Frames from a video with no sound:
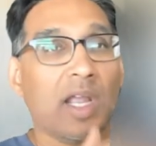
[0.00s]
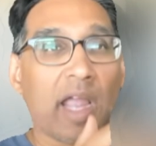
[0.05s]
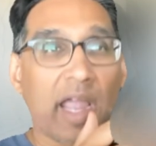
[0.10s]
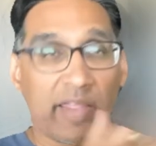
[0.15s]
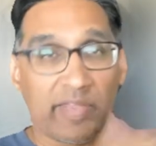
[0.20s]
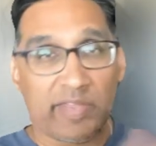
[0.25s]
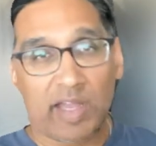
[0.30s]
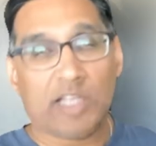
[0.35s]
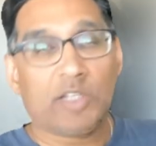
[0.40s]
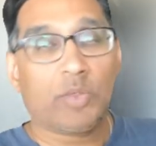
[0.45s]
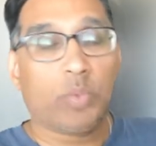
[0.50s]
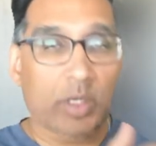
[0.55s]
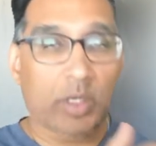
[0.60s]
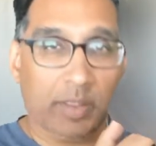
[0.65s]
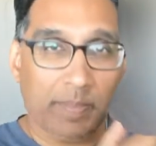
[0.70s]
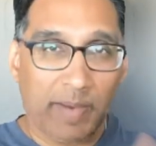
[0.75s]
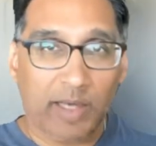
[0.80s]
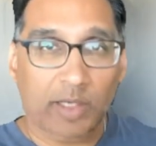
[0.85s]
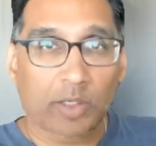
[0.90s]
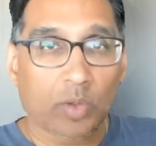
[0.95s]
And that's why The
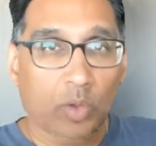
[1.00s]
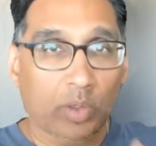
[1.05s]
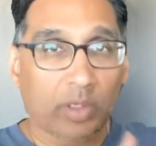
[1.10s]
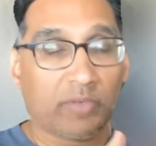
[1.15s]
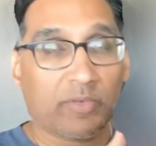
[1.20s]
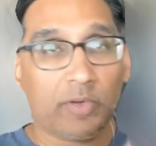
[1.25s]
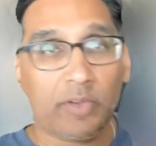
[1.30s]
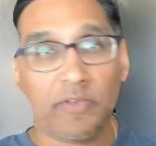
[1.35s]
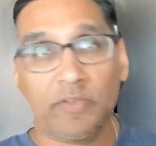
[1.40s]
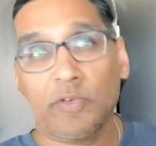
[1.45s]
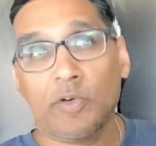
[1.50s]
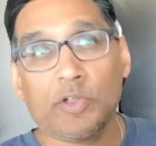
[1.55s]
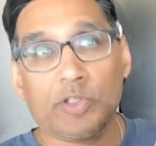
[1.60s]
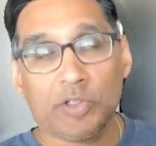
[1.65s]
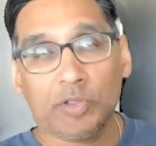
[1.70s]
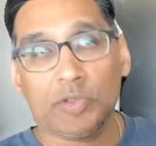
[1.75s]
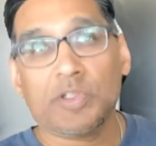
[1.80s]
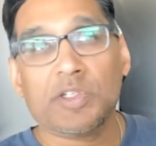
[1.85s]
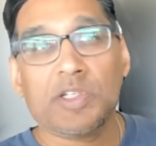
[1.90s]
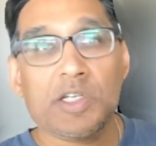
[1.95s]
Mandalorian for the first
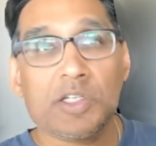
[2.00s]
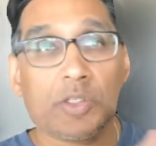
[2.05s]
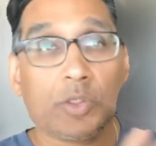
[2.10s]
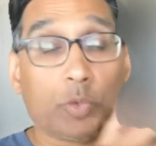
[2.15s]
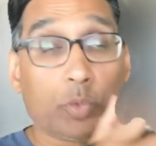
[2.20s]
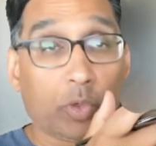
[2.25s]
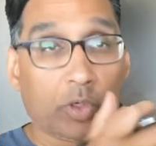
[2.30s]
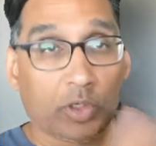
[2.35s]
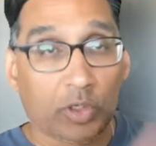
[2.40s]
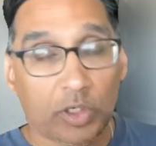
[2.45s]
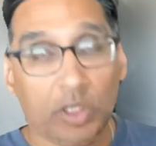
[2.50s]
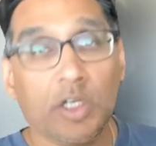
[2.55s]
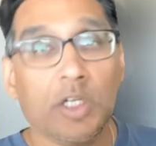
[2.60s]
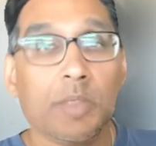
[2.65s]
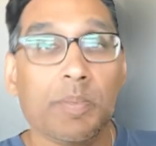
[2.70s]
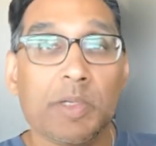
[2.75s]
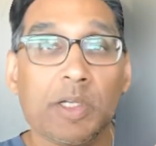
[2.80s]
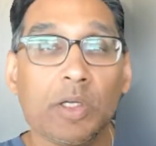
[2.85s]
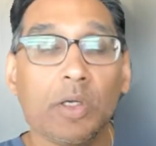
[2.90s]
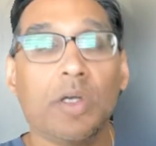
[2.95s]
two seasons were good,
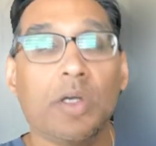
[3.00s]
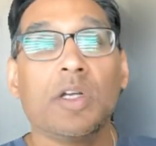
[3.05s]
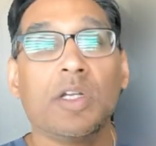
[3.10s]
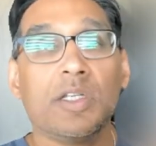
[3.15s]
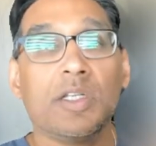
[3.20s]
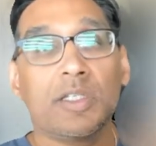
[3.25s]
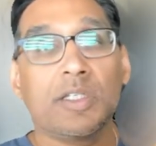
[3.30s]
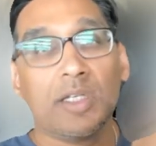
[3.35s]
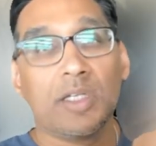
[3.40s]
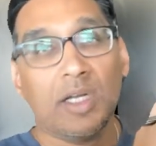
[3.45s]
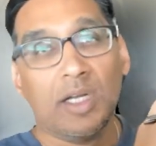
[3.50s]
because